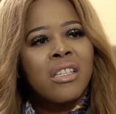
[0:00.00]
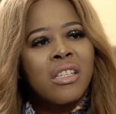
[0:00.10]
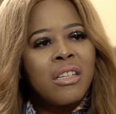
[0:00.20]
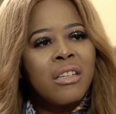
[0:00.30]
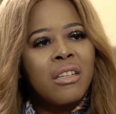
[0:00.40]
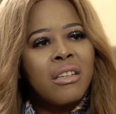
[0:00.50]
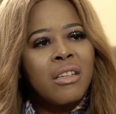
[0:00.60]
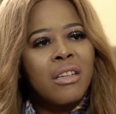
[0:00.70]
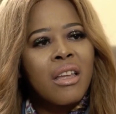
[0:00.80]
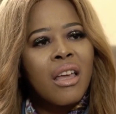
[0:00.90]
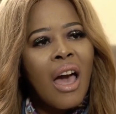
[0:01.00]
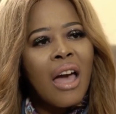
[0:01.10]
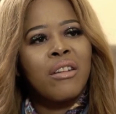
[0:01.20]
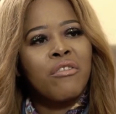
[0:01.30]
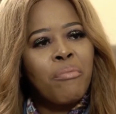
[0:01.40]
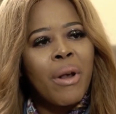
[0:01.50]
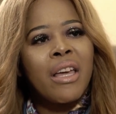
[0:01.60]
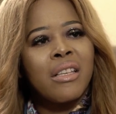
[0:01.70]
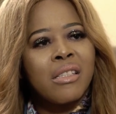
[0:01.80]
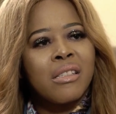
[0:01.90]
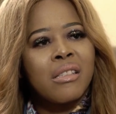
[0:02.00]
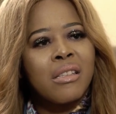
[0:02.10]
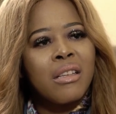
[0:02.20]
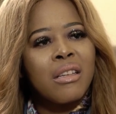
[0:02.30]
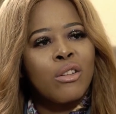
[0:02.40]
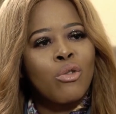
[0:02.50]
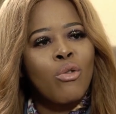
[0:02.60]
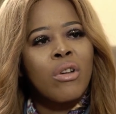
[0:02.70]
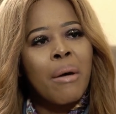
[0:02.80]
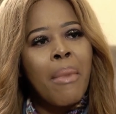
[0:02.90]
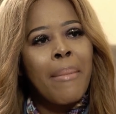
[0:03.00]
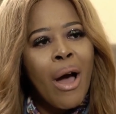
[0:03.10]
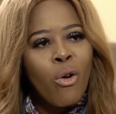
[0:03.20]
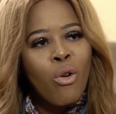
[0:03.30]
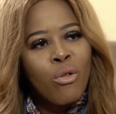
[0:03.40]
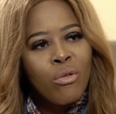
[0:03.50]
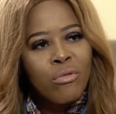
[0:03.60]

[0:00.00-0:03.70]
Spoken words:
she kind of plays a role ka mamako.